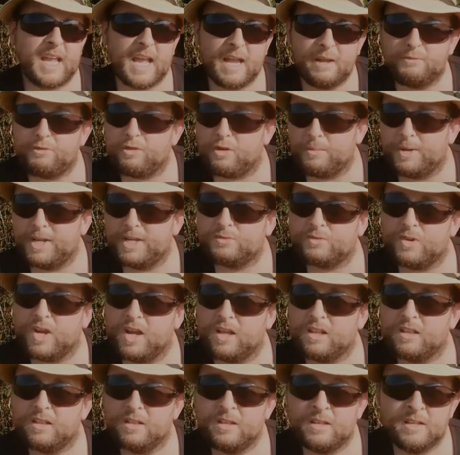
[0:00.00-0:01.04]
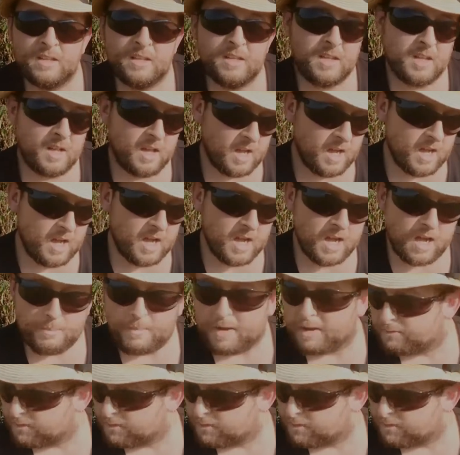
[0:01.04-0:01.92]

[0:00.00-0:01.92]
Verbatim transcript: came from Israel um,